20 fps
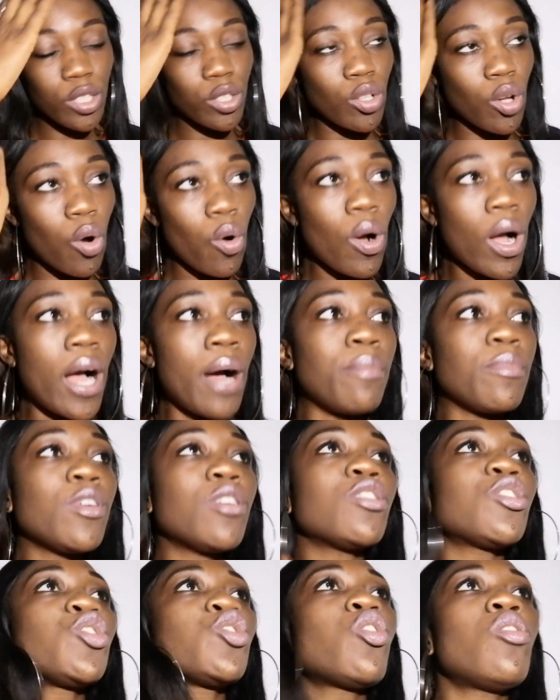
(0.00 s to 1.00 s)
So I'm
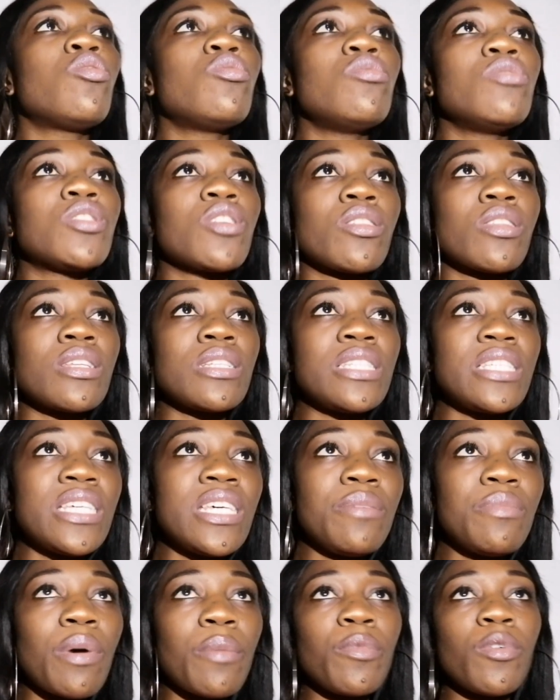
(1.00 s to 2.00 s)
not sure who's on the team.